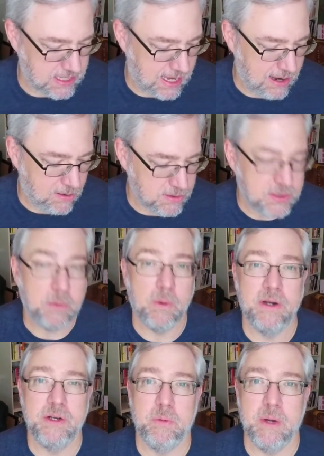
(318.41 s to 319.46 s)
I also
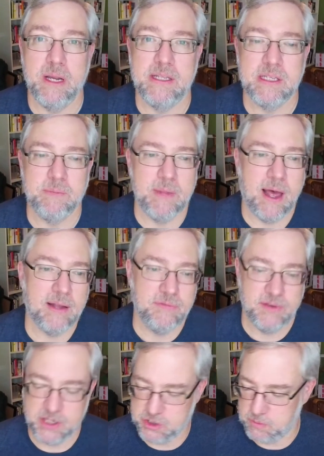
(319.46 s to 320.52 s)
wanted to read some nonfiction